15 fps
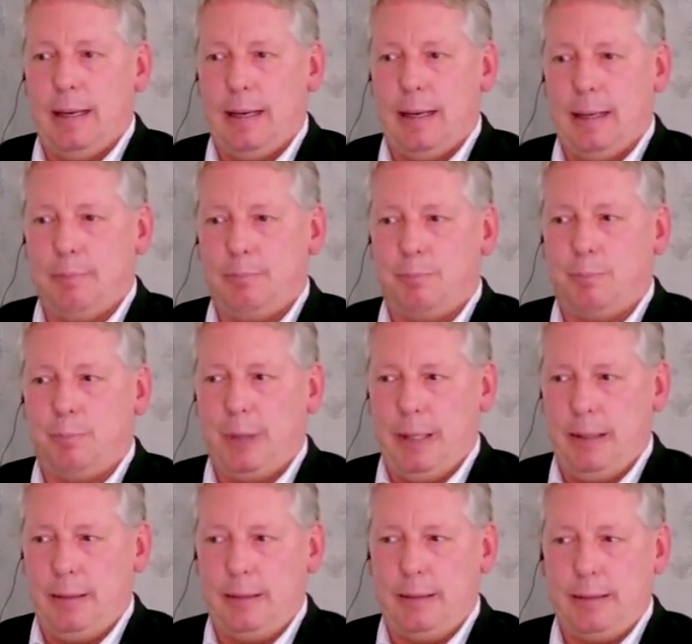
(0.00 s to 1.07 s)

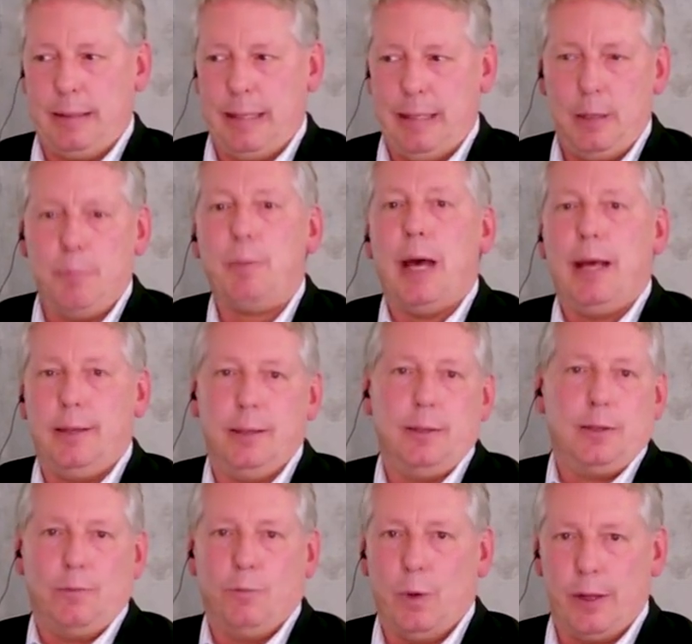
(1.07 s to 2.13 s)
But
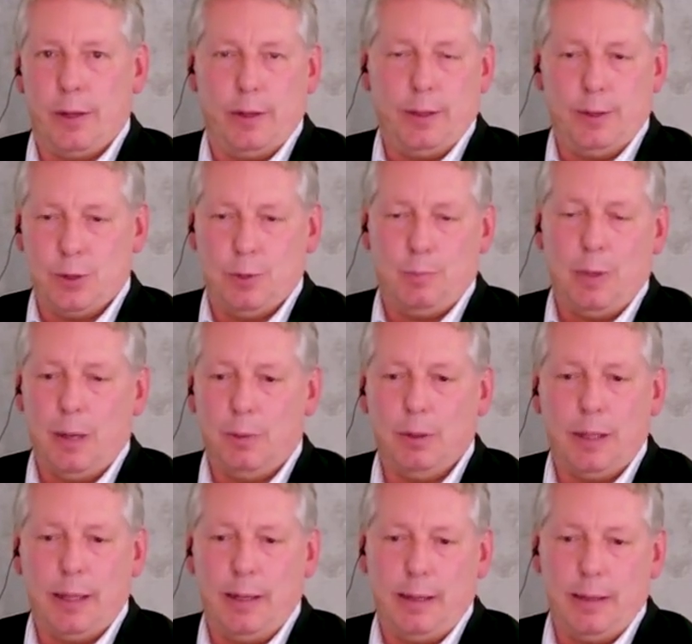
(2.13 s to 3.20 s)
independent of whether there's a
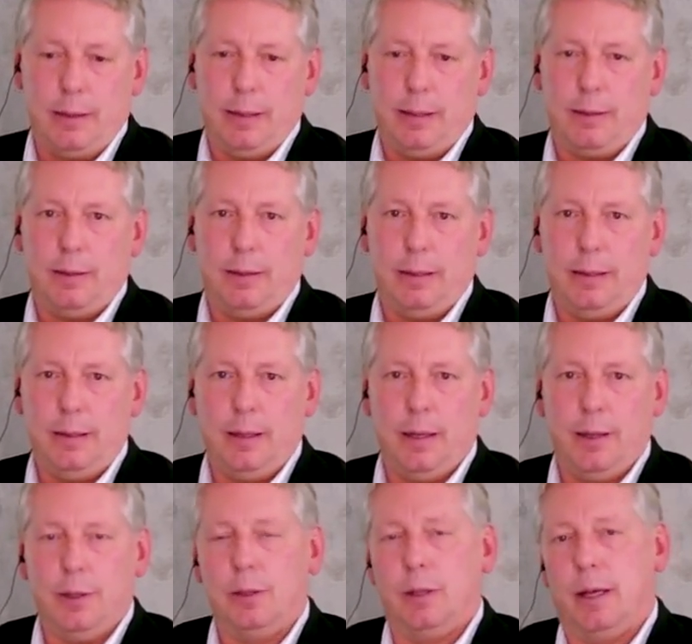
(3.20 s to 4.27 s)
bubble, I think the
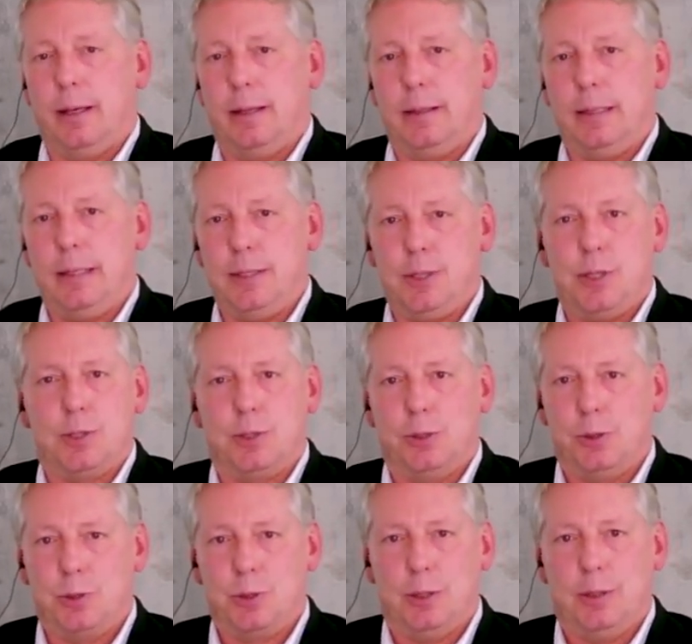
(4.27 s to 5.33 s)
underlying Easy
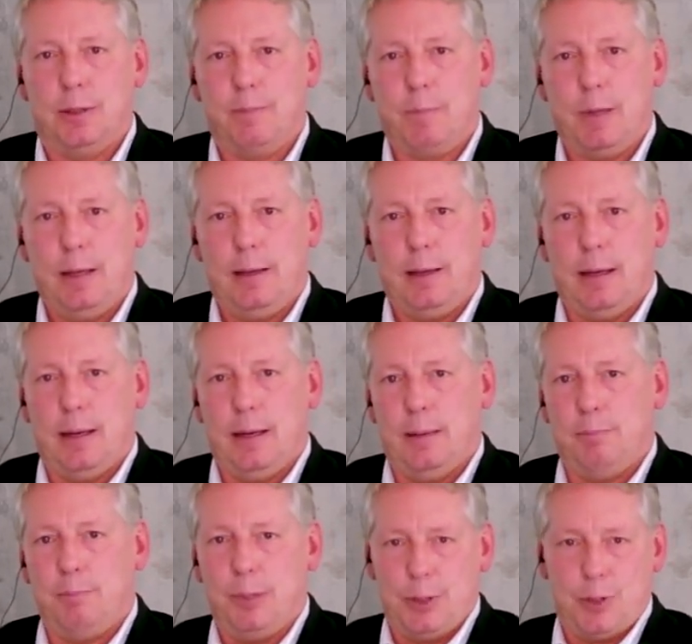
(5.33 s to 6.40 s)
Solution
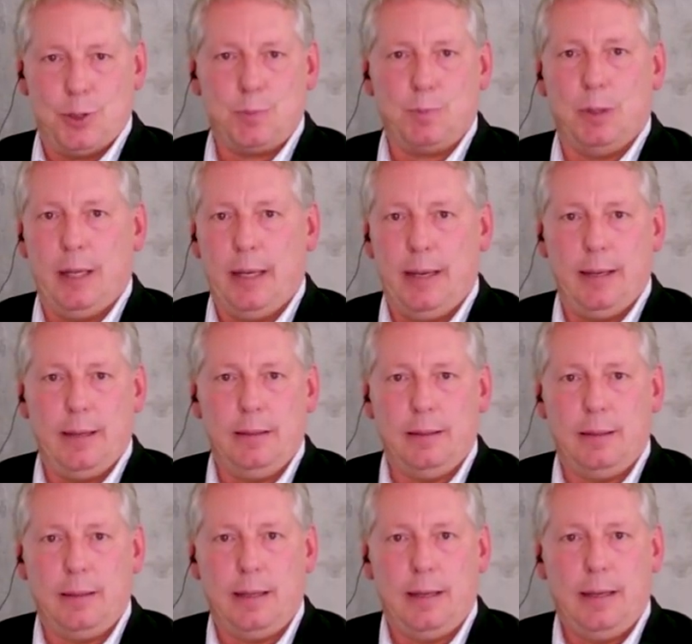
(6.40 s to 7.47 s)
business
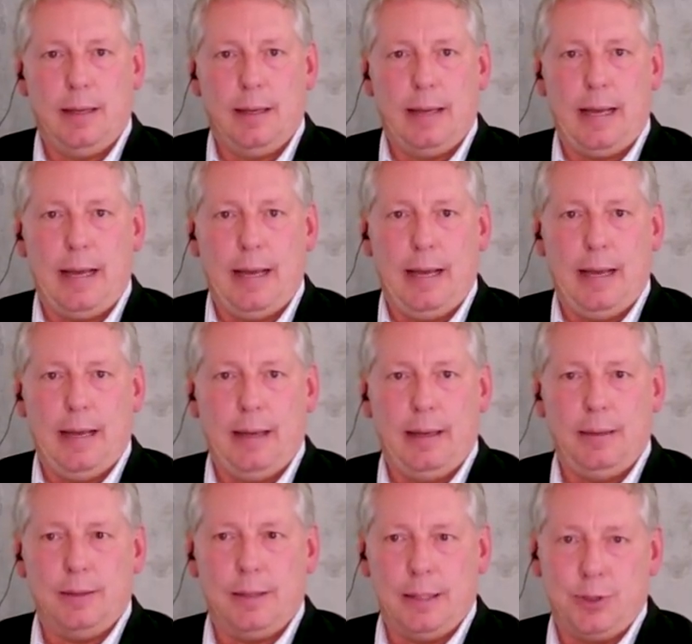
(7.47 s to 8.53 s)
plan
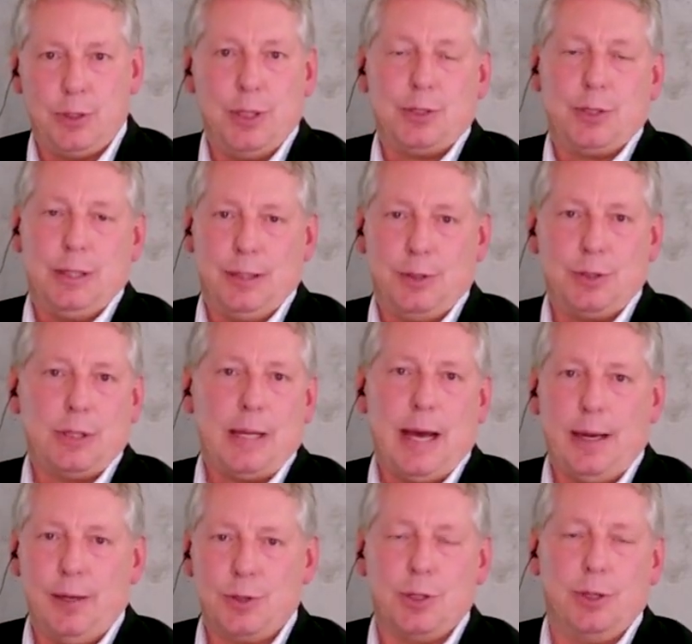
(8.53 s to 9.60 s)
and existing
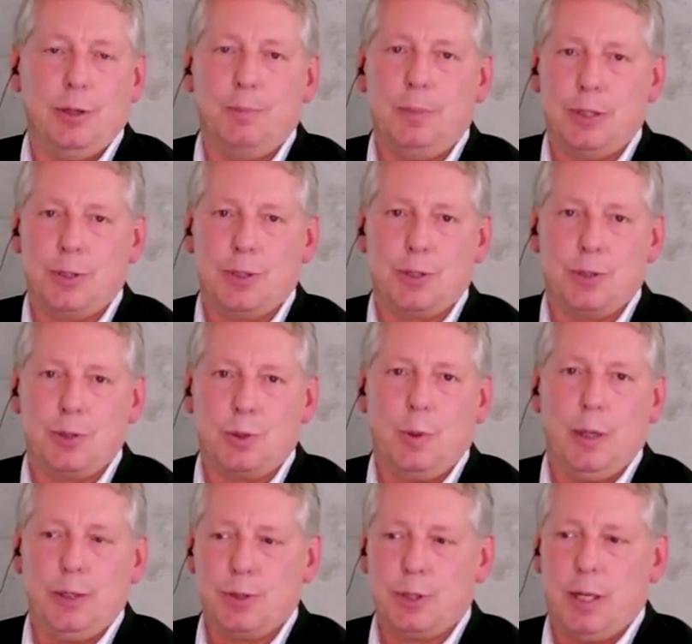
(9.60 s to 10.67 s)
status of their business is
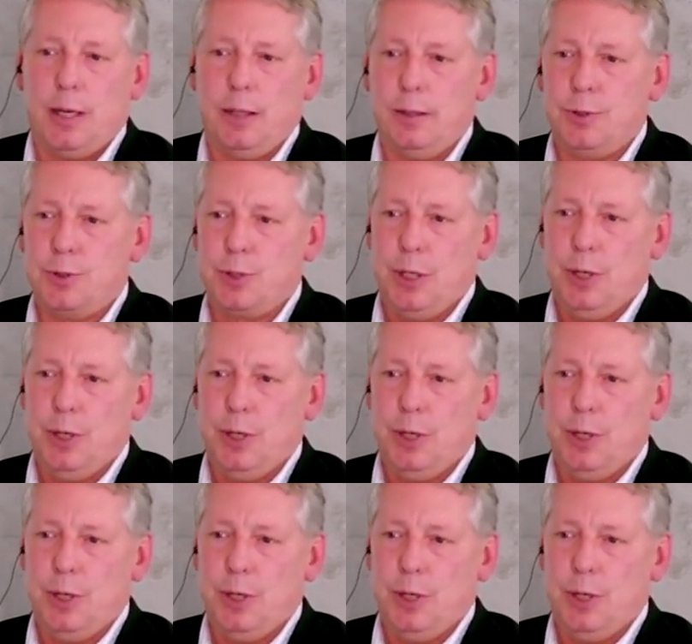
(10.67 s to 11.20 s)
quite solid.